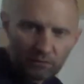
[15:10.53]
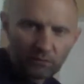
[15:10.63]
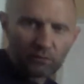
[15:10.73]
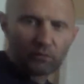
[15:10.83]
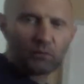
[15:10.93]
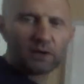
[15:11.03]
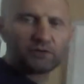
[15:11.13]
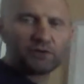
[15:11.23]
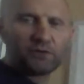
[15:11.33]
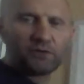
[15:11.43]
So
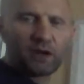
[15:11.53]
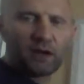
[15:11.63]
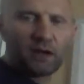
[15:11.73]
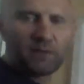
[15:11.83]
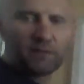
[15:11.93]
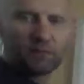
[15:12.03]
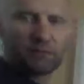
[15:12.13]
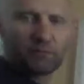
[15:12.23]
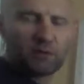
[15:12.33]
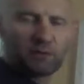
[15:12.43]
questions on
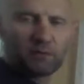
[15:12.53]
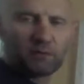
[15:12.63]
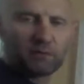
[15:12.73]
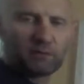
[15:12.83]
this one?